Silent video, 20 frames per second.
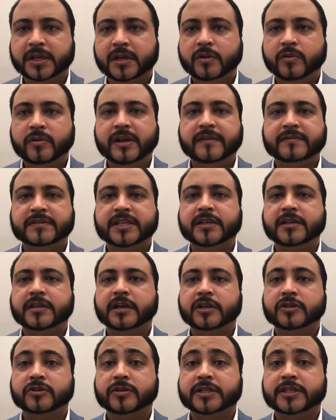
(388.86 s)
We have seen
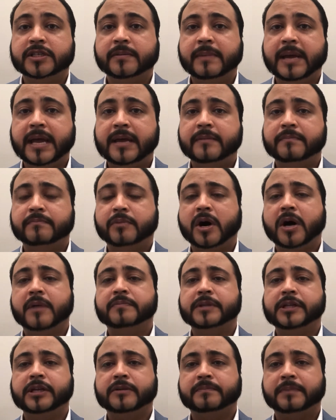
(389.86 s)
countries demand
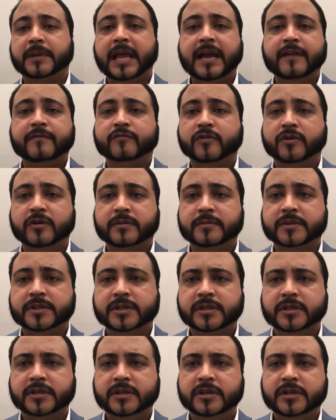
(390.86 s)
popular platforms
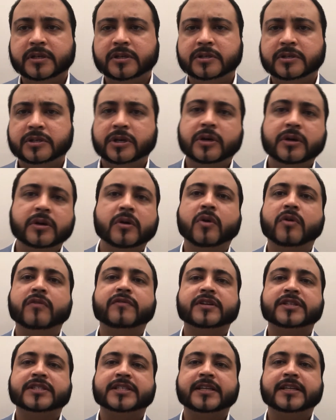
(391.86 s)
turn
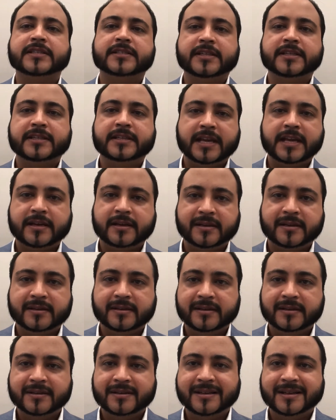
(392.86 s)
over citizen data,
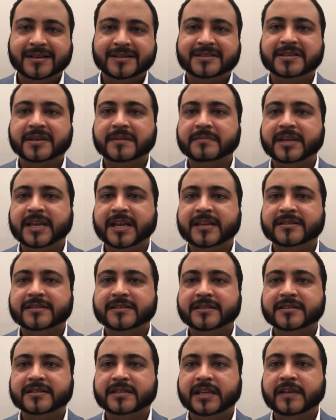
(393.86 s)
in some
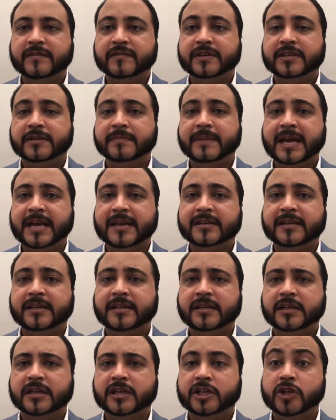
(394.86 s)
cases even
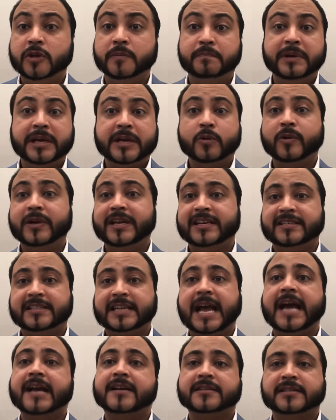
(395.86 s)
demanding ubiquitous
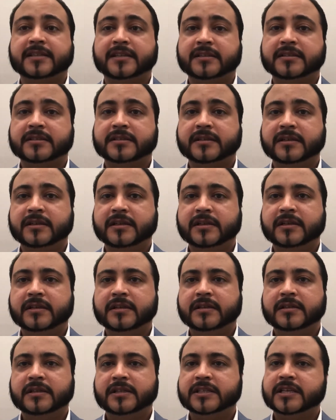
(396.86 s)
access.
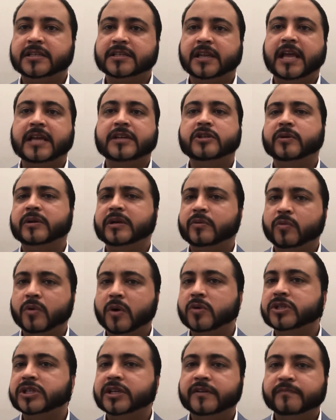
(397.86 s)
This has led to an
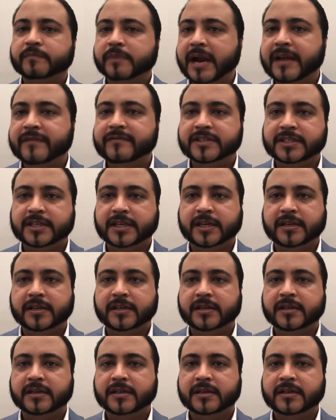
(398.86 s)
erosion of privacy
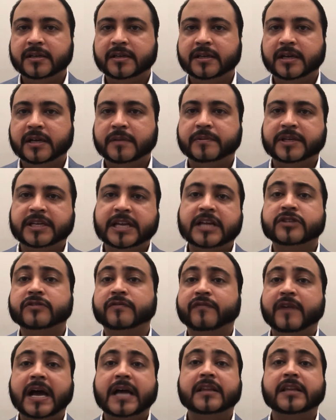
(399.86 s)
and a potential
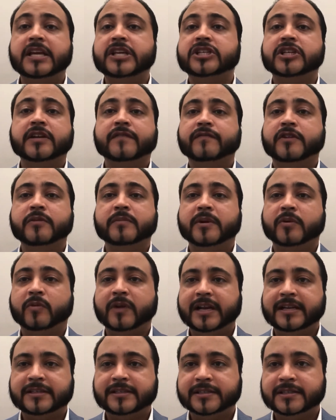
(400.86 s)
violation of human
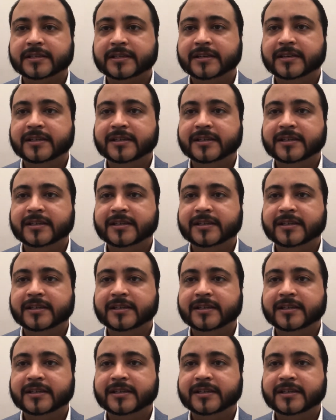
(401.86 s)
rights.